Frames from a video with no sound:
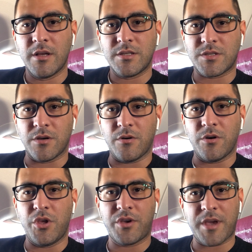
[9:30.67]
So
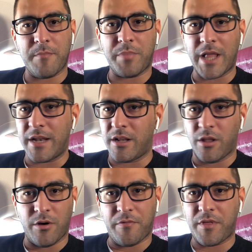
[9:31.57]
you can plan a
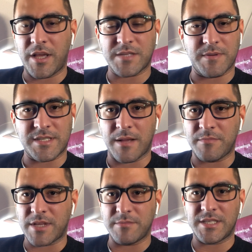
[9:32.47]
lot of things, but
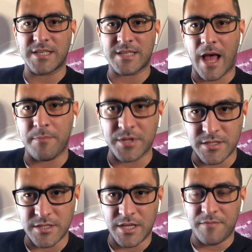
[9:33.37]
sometimes things happen.
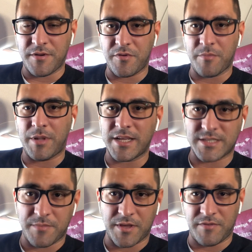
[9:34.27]
Even if you plan
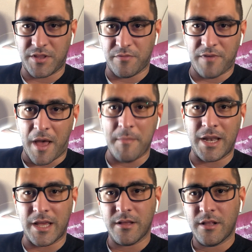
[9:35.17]
something with your
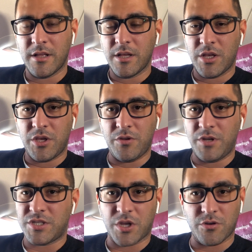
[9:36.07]
family, you
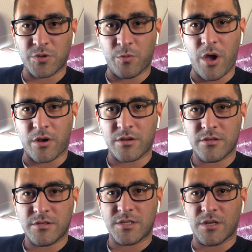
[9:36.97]
need to go to work.
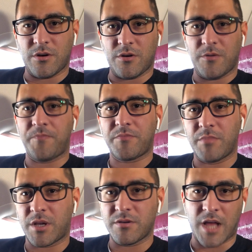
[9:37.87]
So
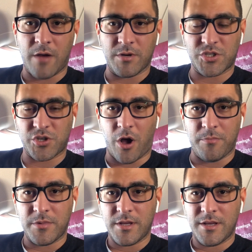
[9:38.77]
because our job
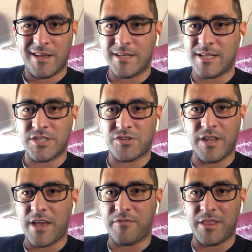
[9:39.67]
is
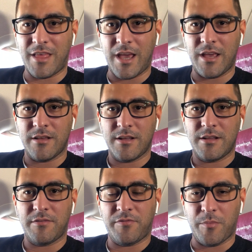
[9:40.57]
literally every day.
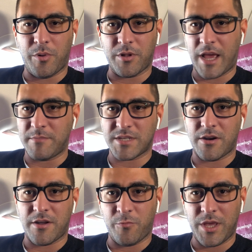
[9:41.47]
The football games
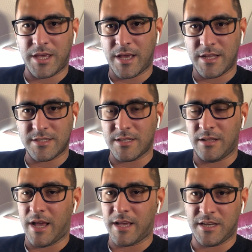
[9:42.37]
are at weekends,
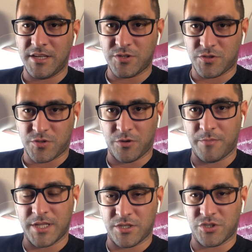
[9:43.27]
like an indoor
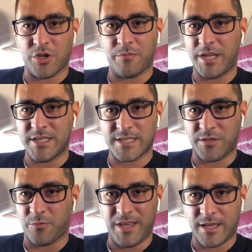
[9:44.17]
tournament in Germany is at
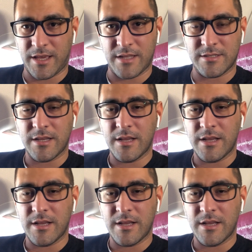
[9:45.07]
a weekend.